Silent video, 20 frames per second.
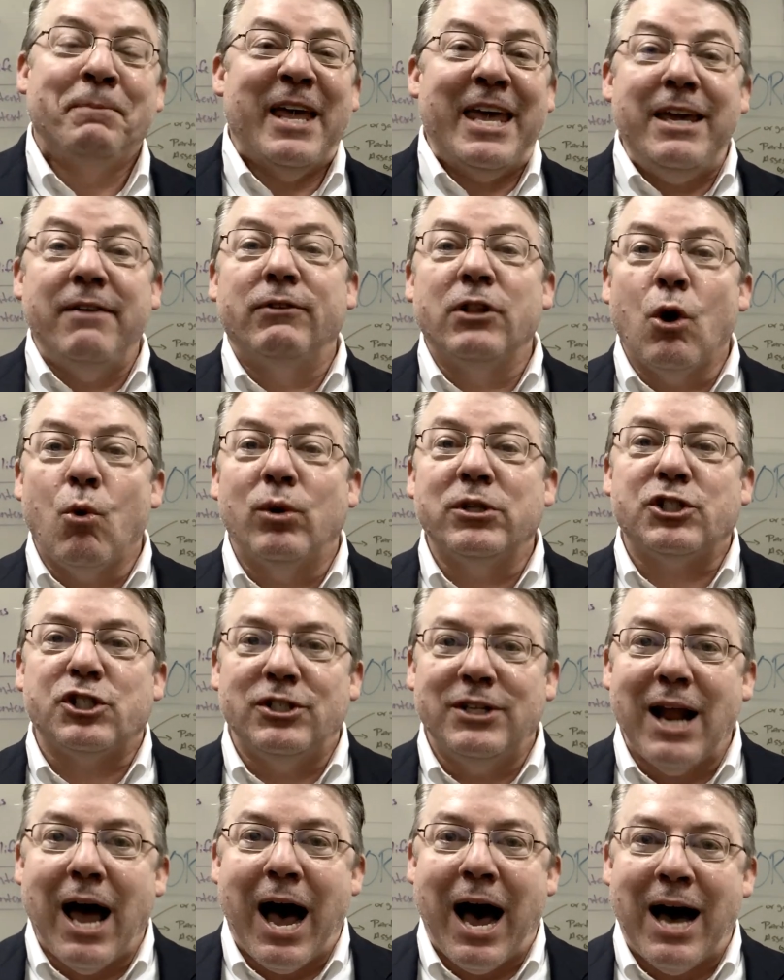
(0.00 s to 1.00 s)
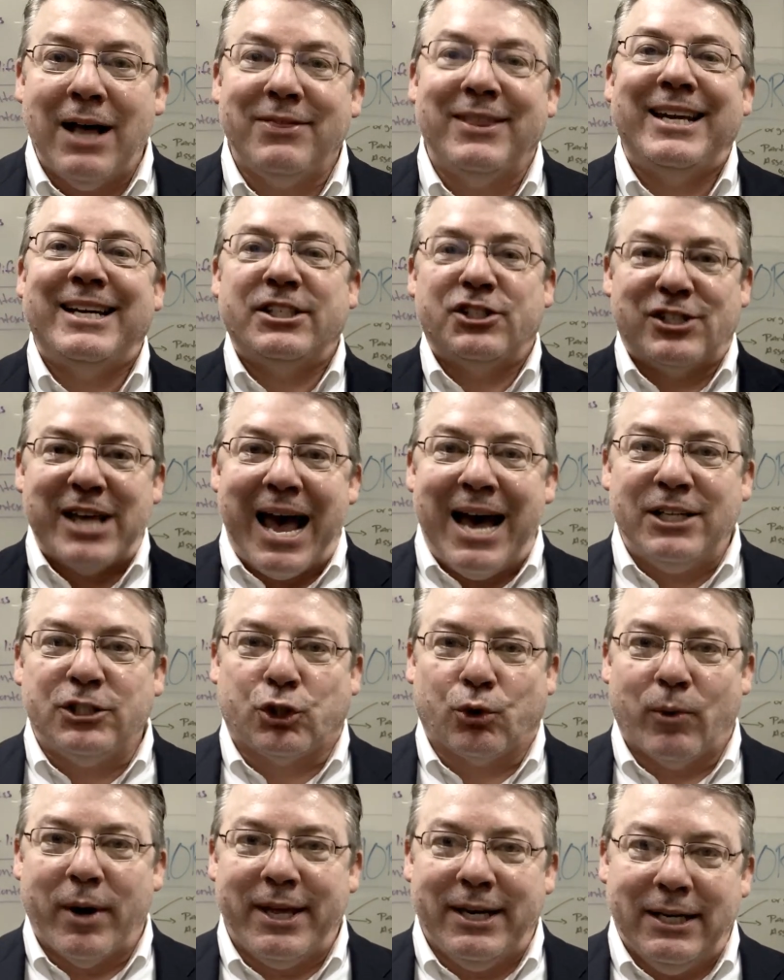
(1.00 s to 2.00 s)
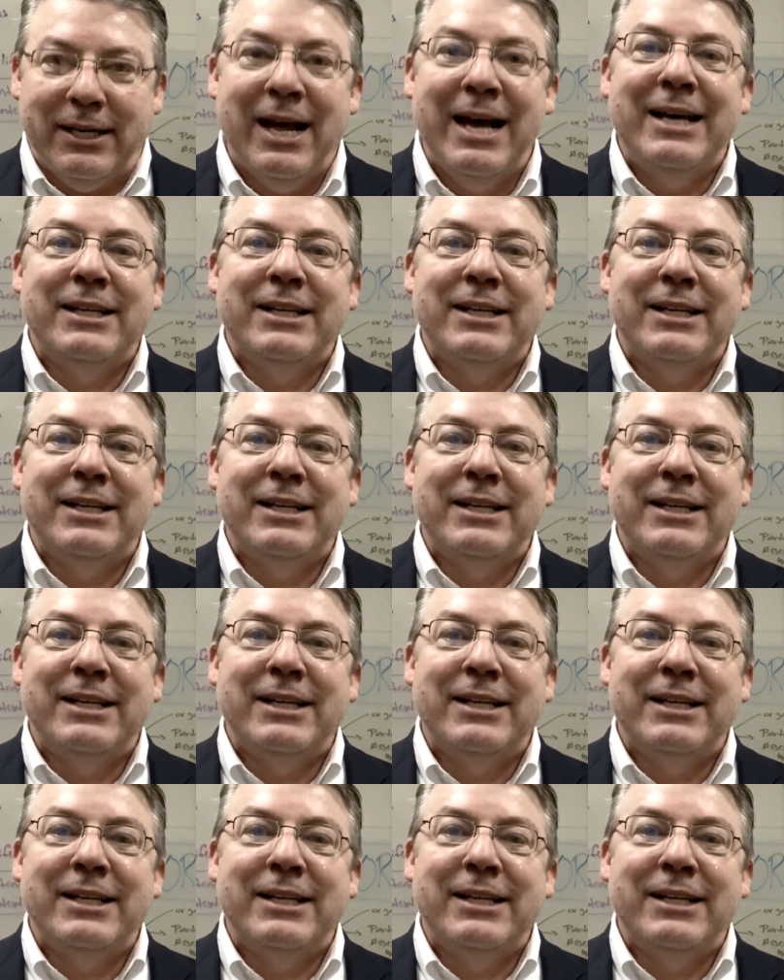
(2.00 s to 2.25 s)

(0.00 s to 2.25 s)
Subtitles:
even though it's not the exaggerated